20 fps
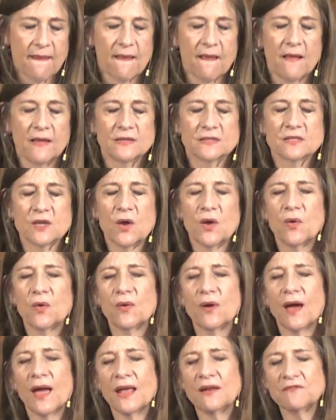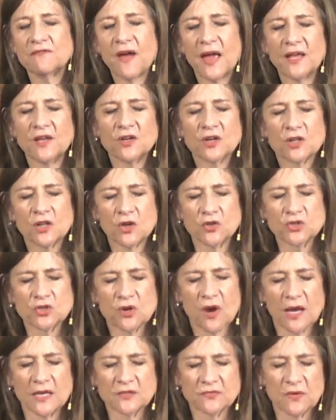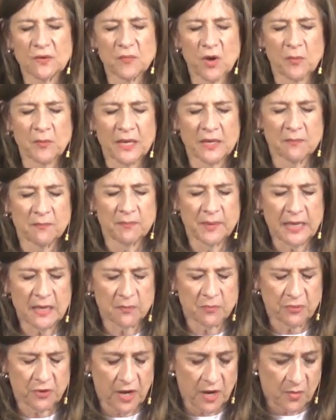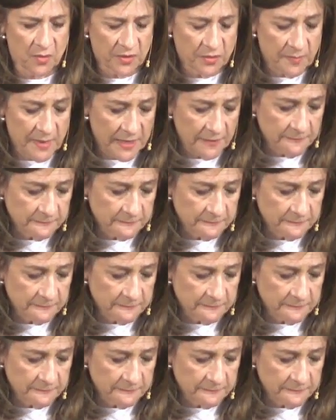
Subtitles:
So I invite you to close your eyes for a moment and be in prayer with me.